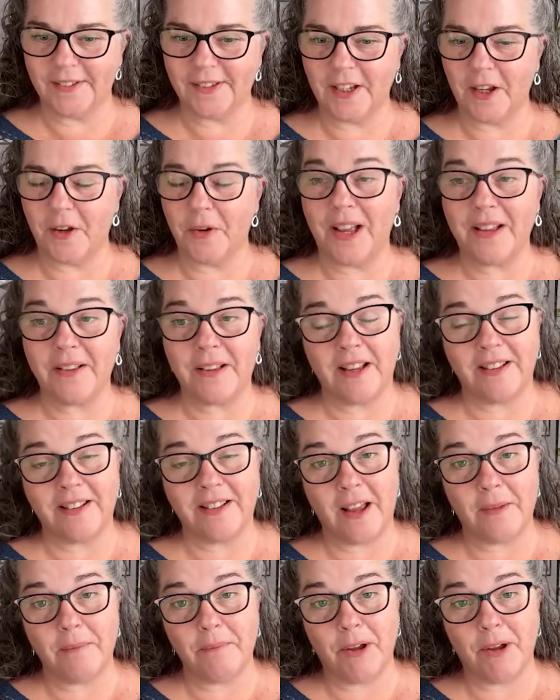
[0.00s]
So it's
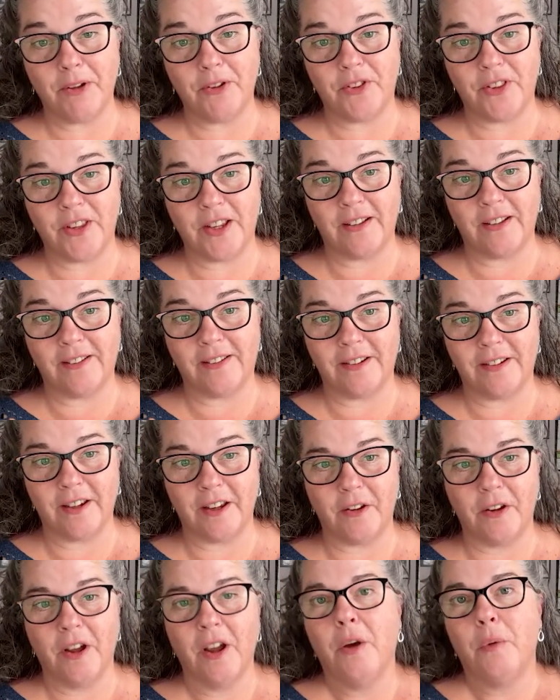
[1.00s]
like most things,
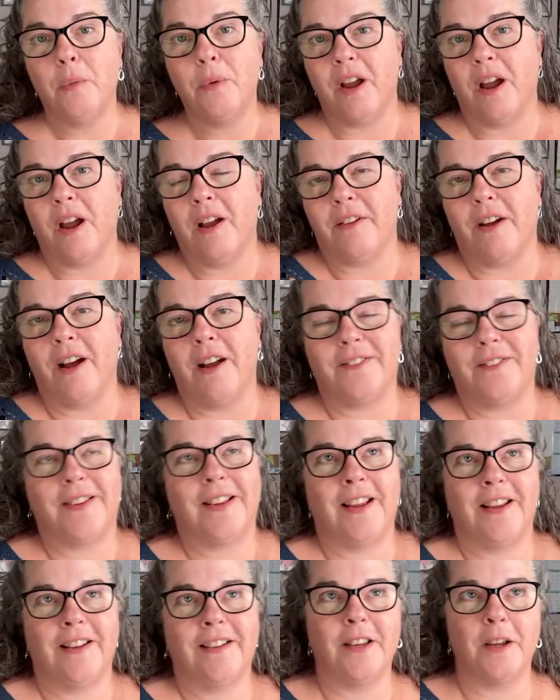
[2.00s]
I
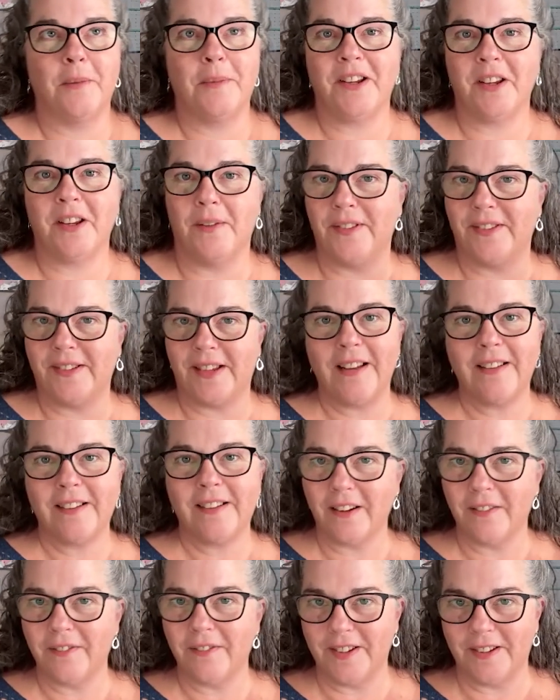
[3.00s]
say it so many times, data
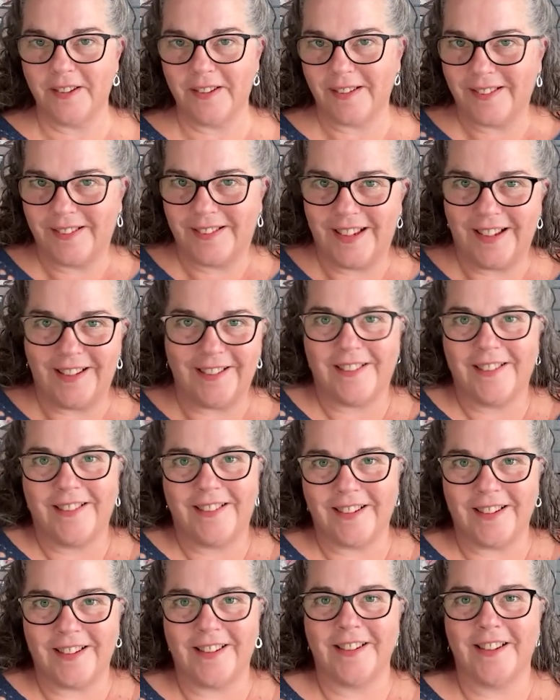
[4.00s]
governance
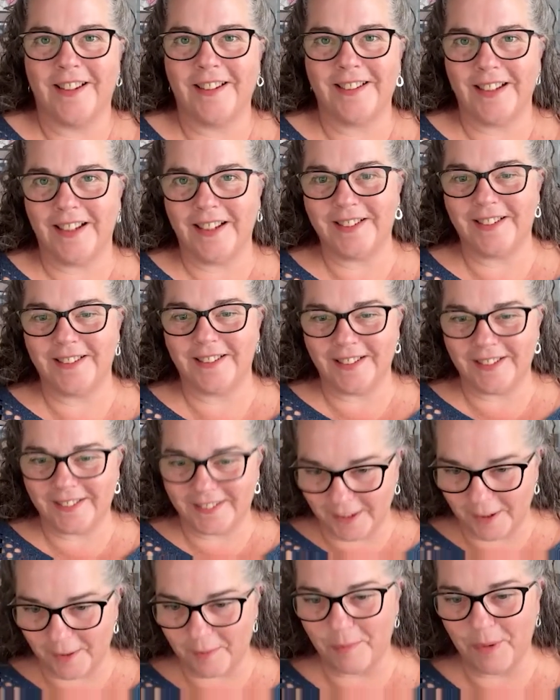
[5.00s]
isn't done in isolation. It's
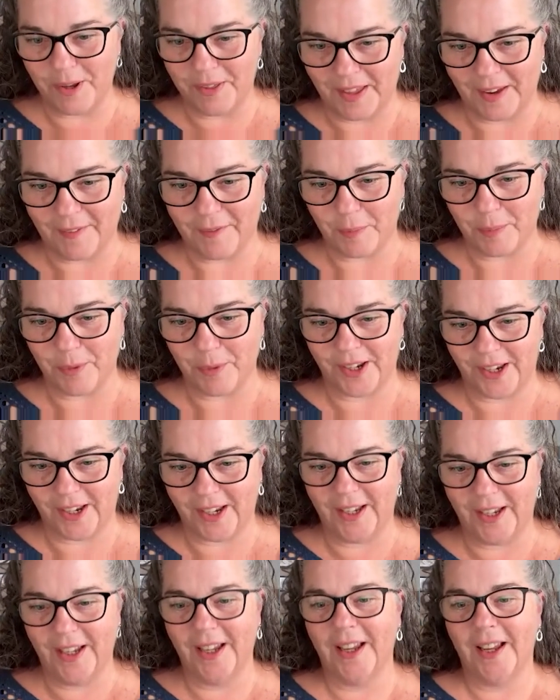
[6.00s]
done with
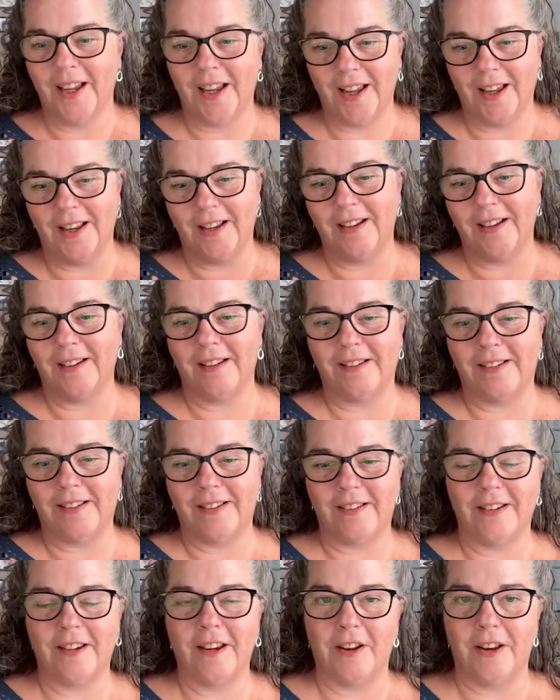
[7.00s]
everybody. And,
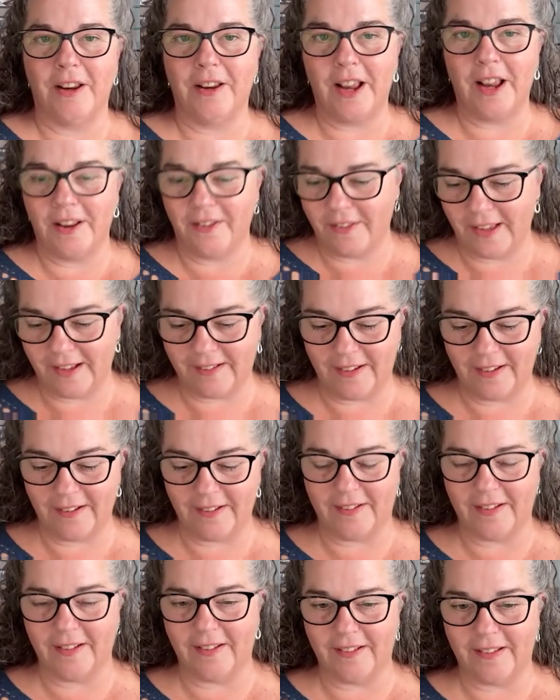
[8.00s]
in this
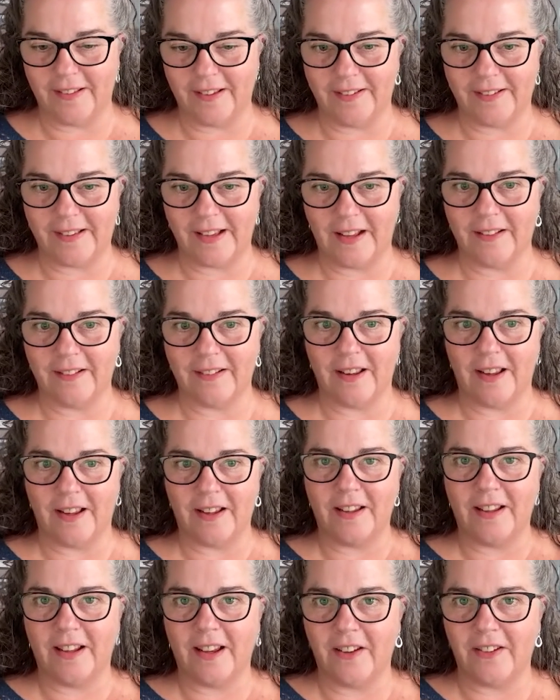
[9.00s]
instance, it sounds
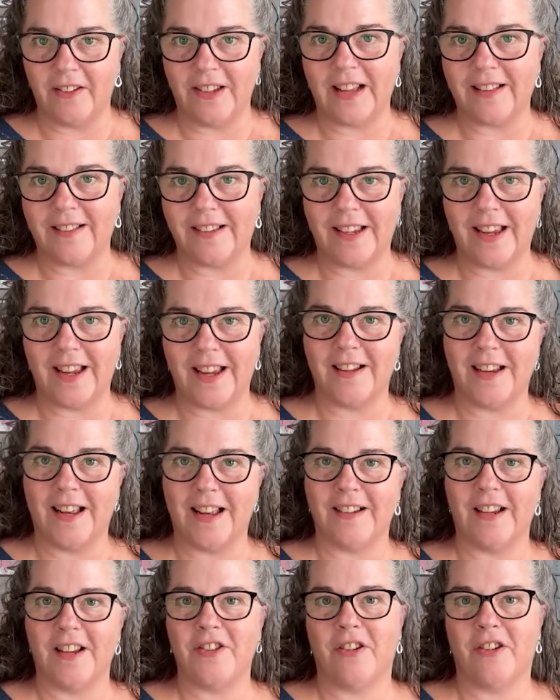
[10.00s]
like, yet again,
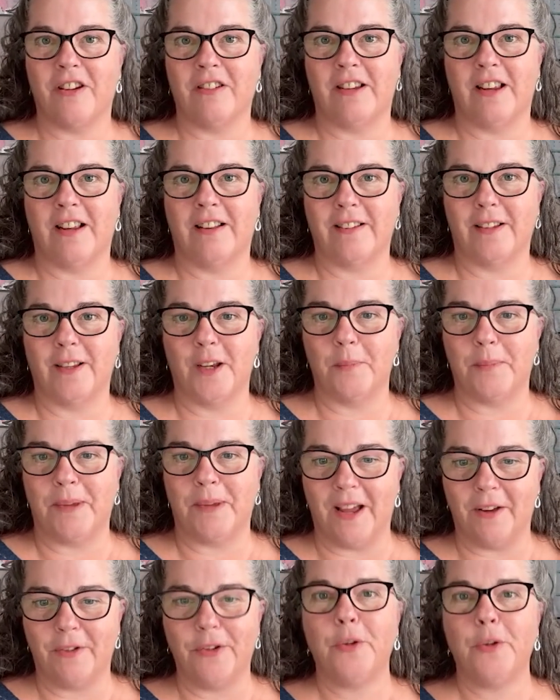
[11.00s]
now data architects are going to
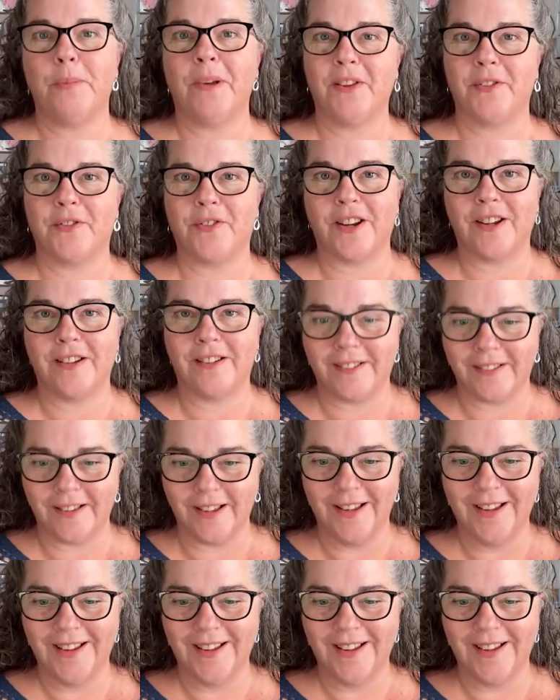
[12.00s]
be our new best friends.